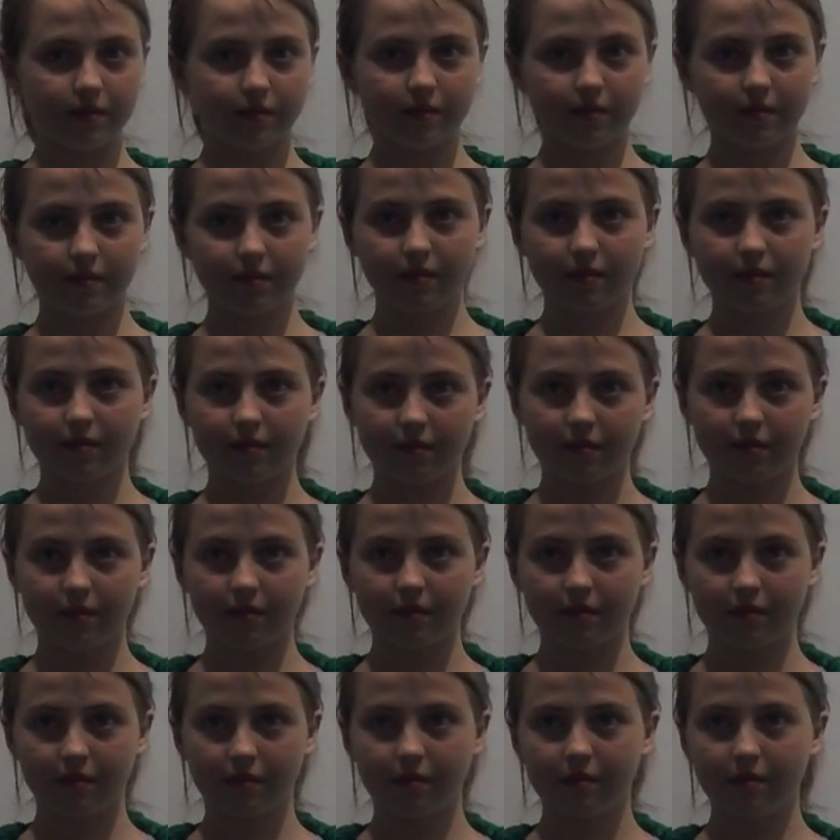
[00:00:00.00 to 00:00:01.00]

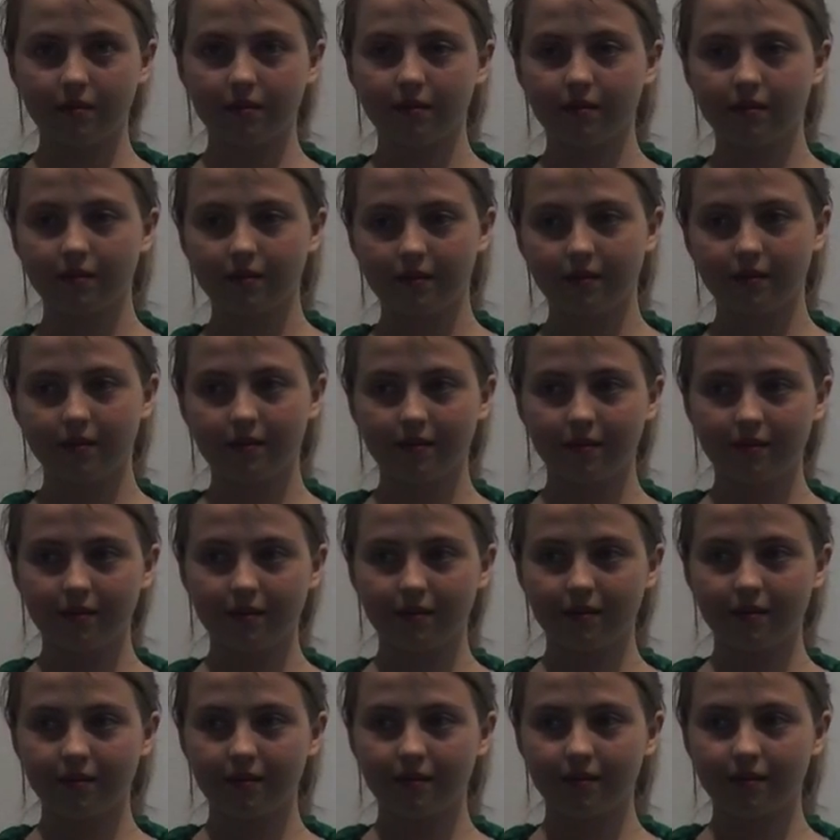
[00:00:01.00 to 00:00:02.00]

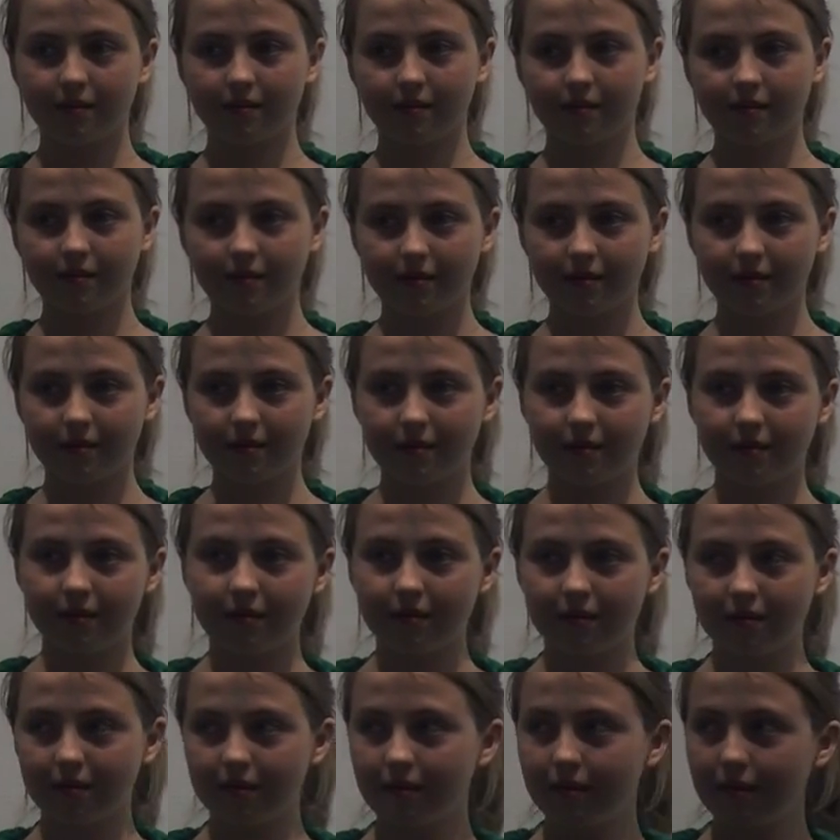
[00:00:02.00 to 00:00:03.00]

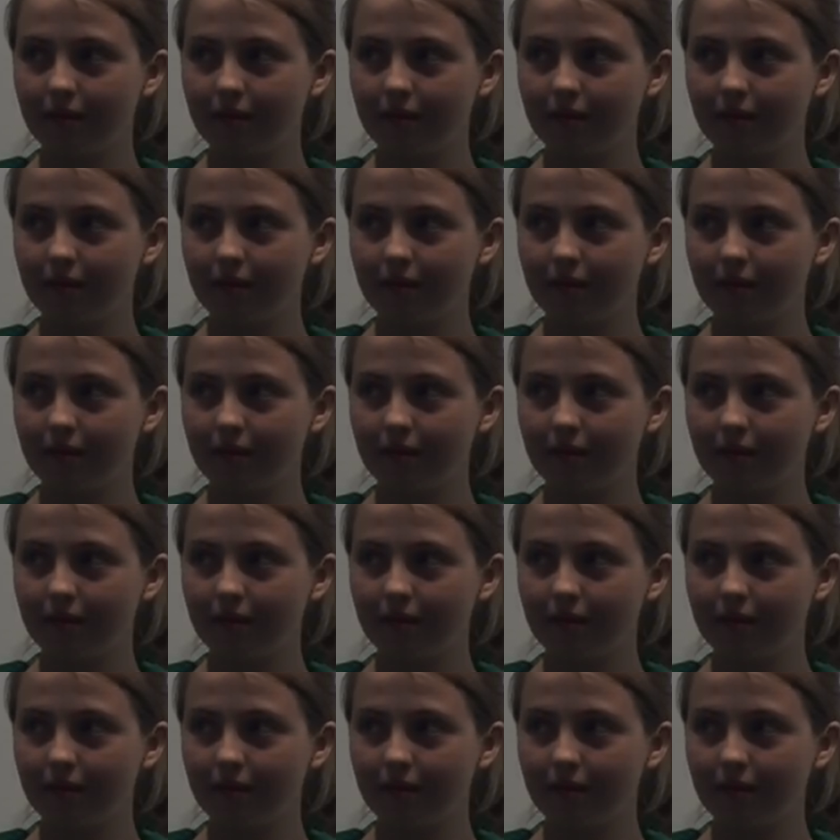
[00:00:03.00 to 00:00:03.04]
The person shown says nothing.